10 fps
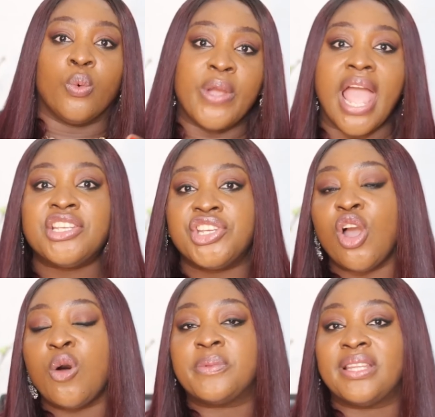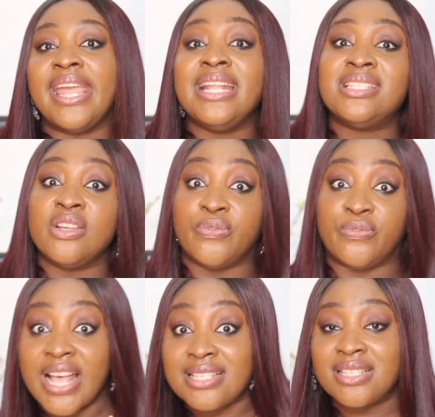where she obtained the
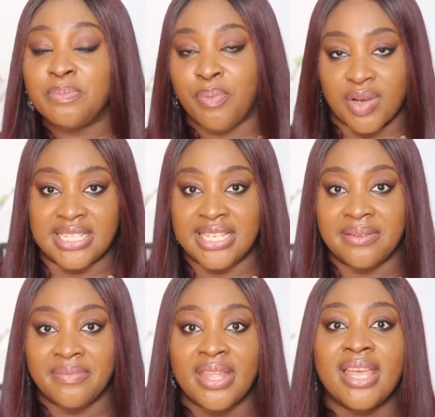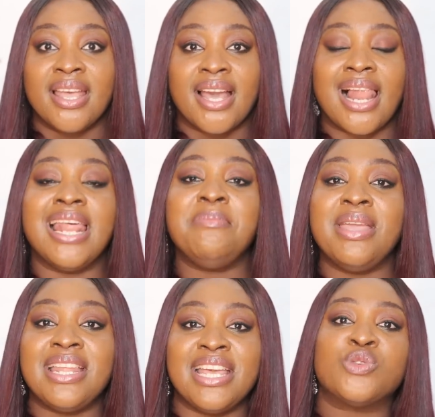first body,
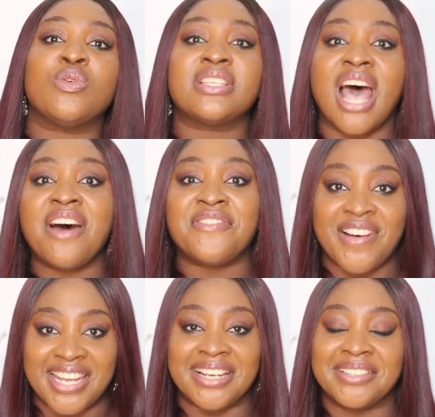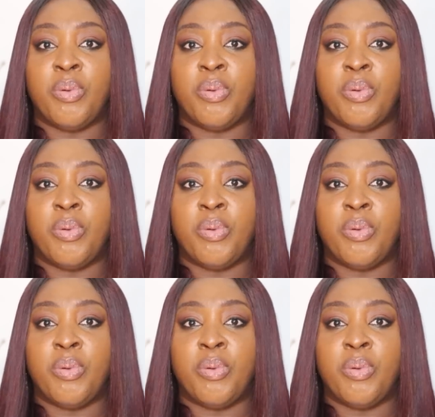claiming it was her father.